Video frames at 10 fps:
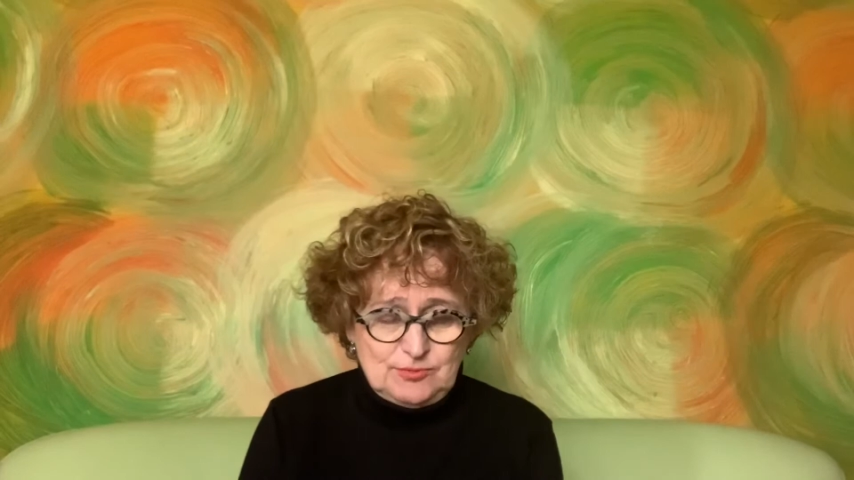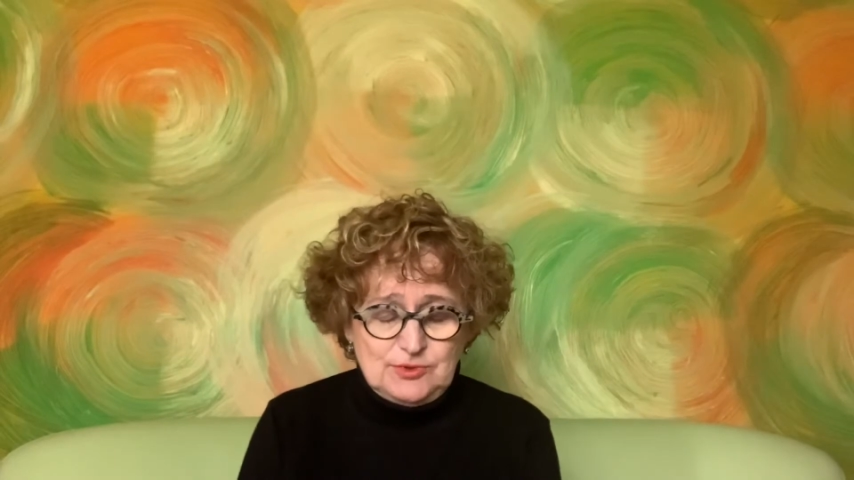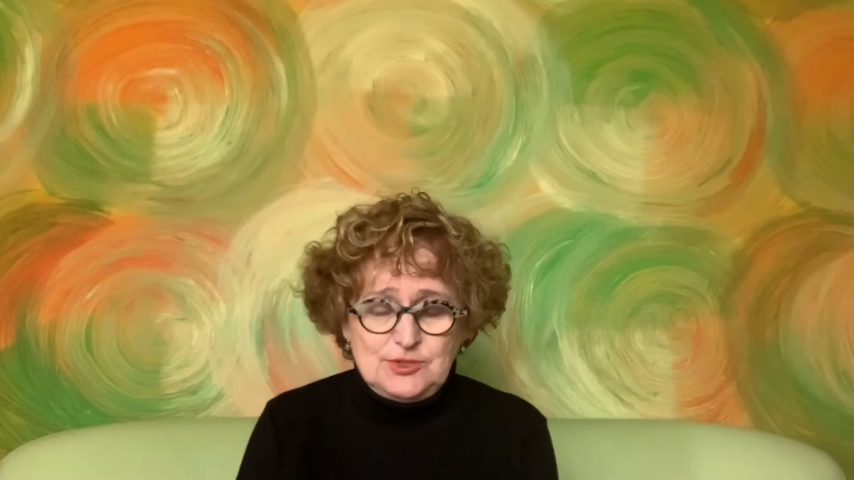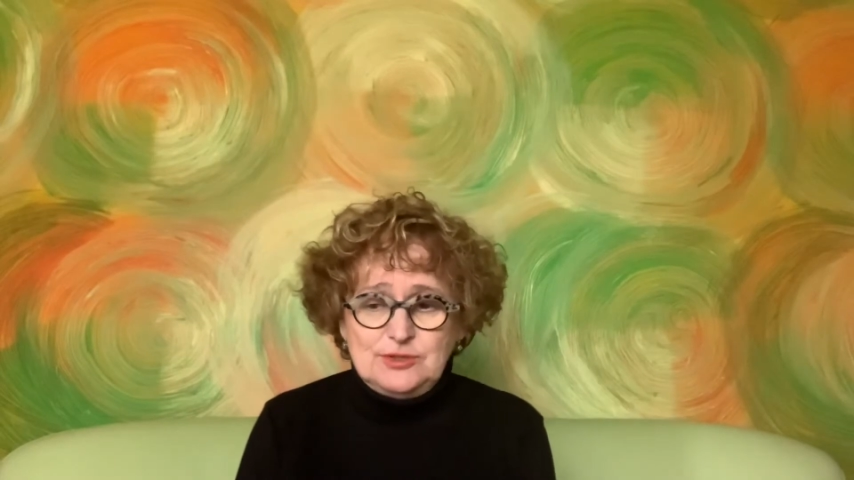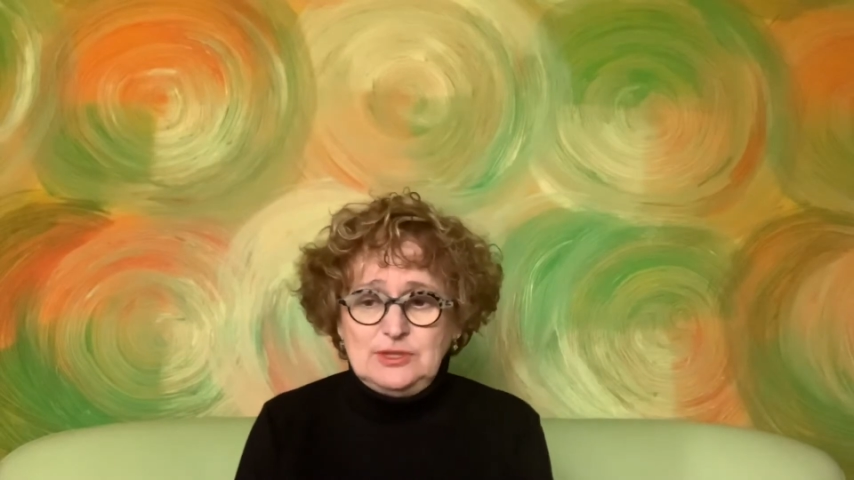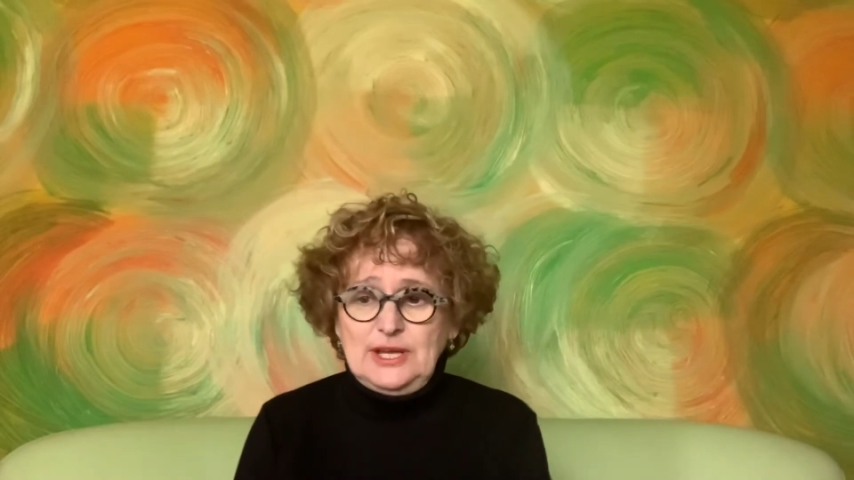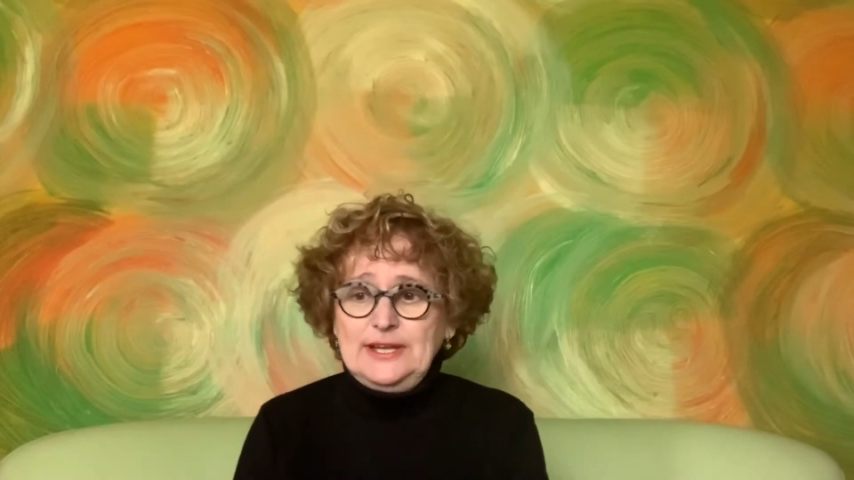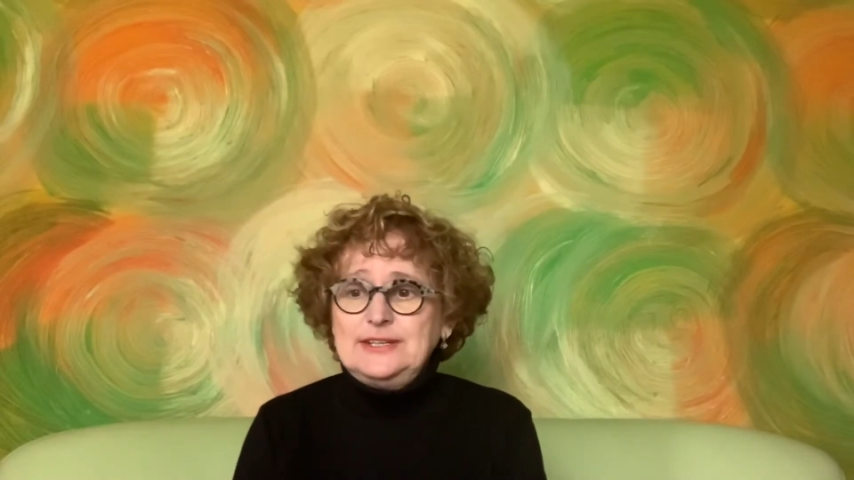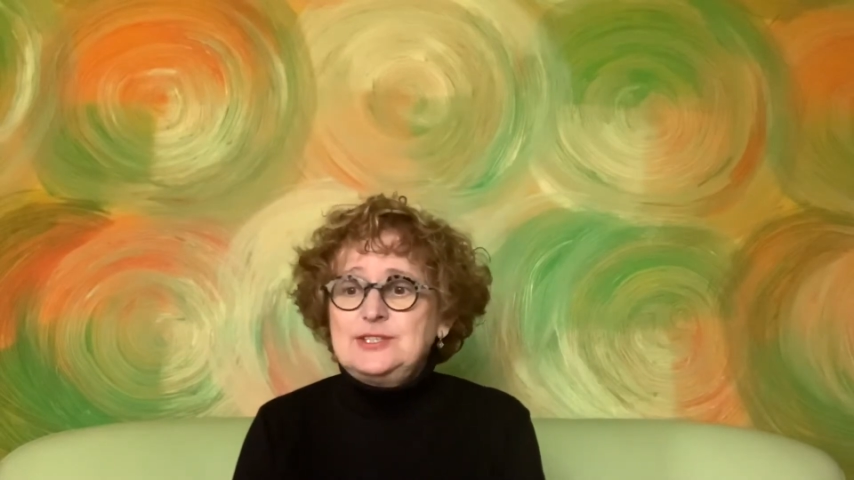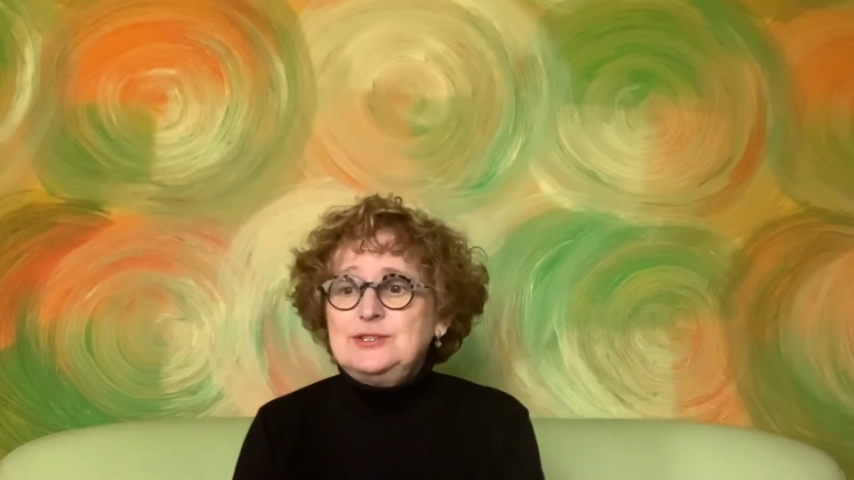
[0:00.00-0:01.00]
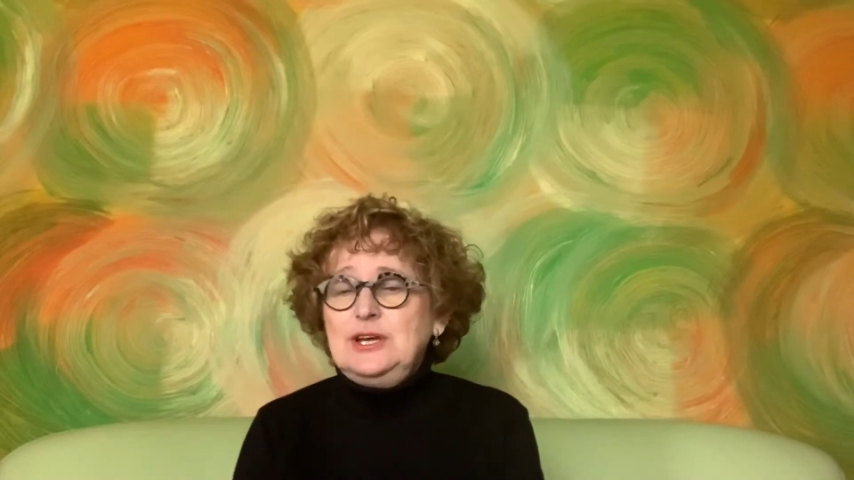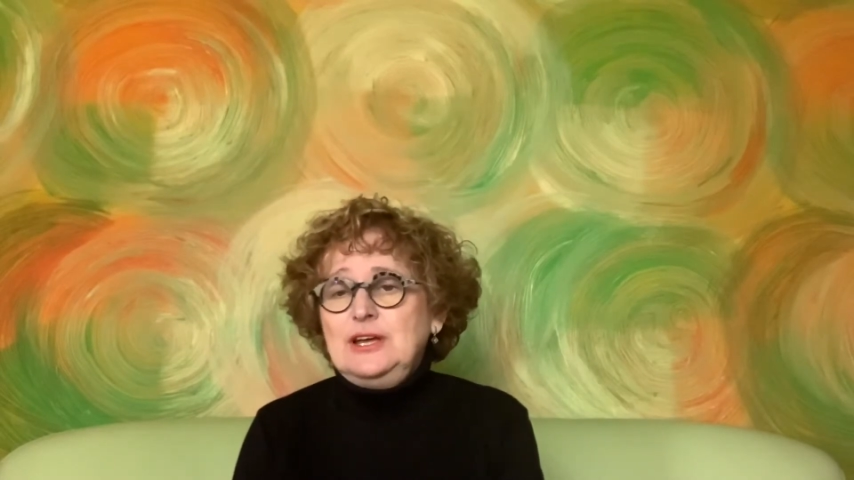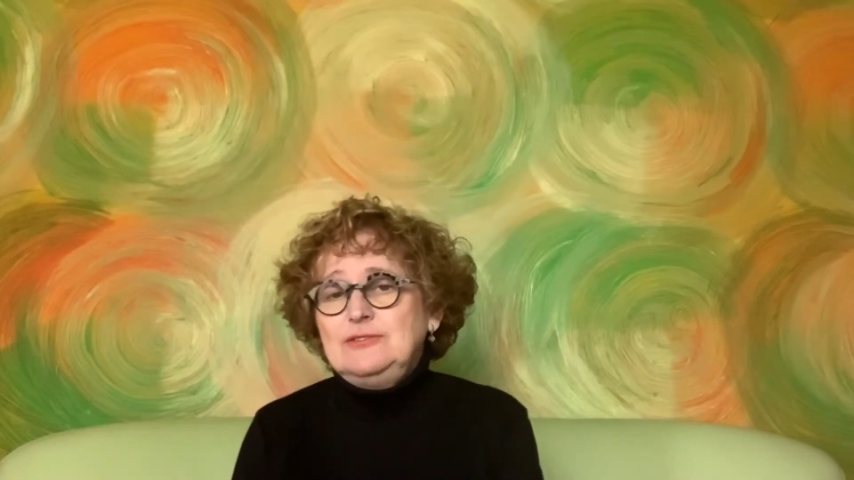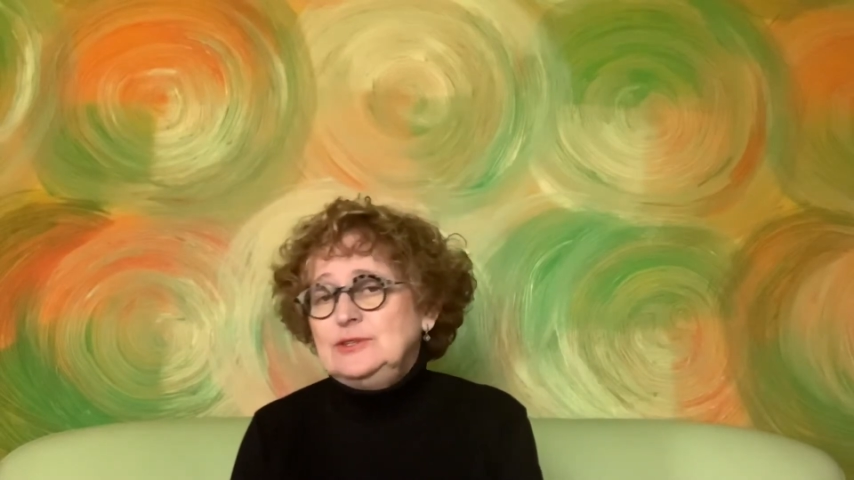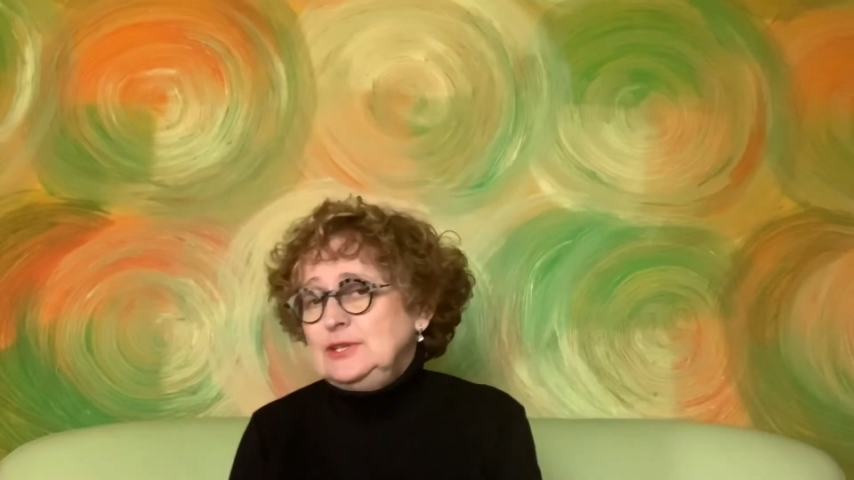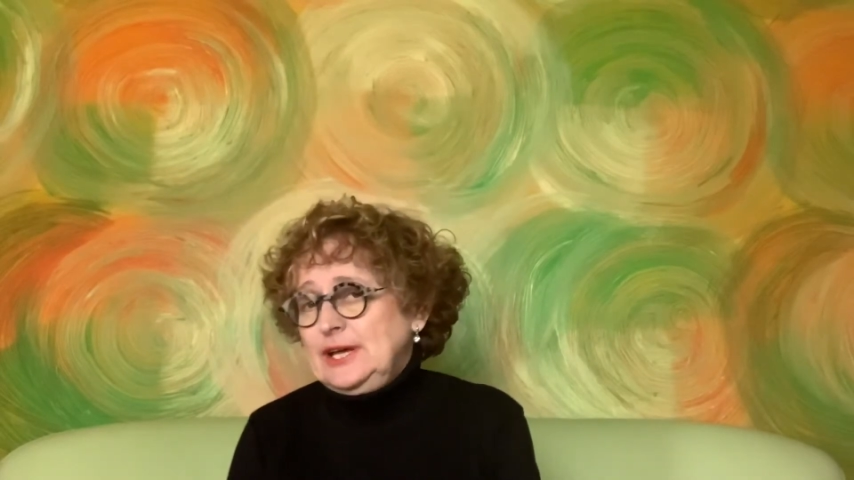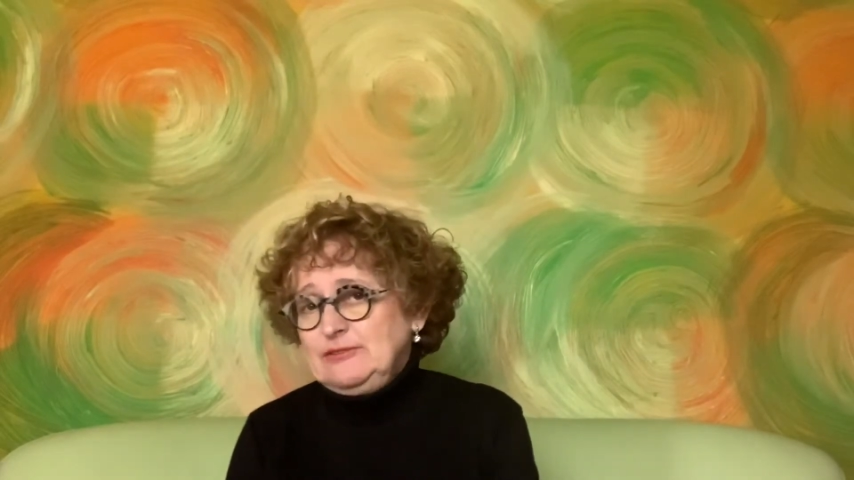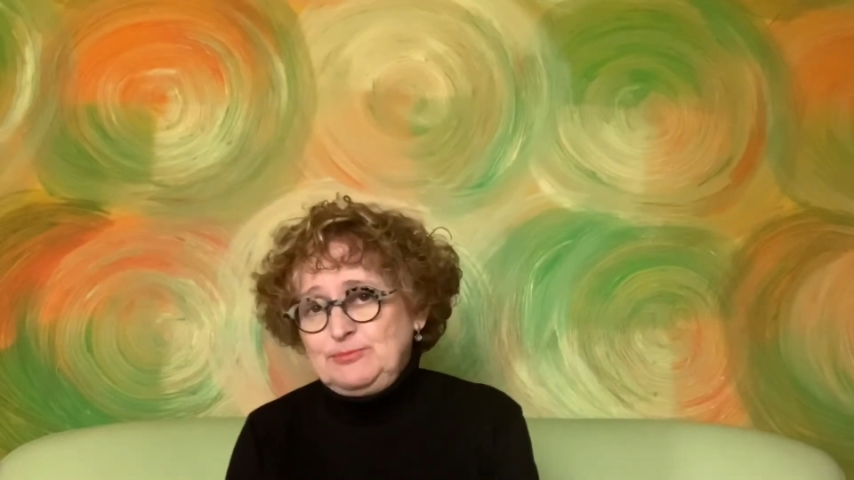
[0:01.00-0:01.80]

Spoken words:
Would you like to have your life